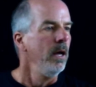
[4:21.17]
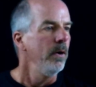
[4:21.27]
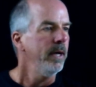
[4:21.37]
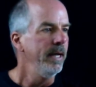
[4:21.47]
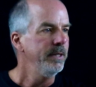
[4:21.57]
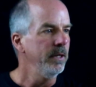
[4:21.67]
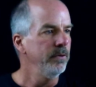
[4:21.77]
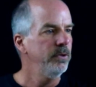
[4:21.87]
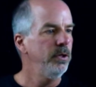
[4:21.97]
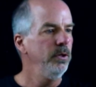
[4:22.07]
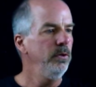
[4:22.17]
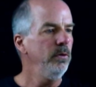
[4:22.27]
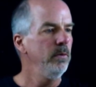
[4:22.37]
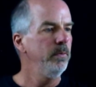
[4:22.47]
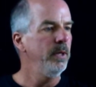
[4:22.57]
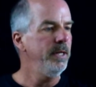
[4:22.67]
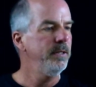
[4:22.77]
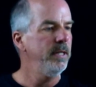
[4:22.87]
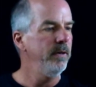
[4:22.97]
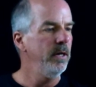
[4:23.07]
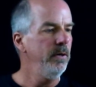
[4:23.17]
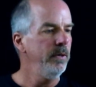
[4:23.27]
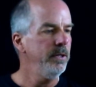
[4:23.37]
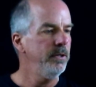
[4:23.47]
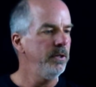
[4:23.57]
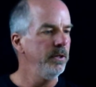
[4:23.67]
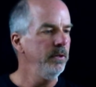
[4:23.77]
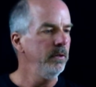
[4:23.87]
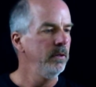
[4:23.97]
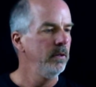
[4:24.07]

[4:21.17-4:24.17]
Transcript: Okay, so 2 plus 0 is 2.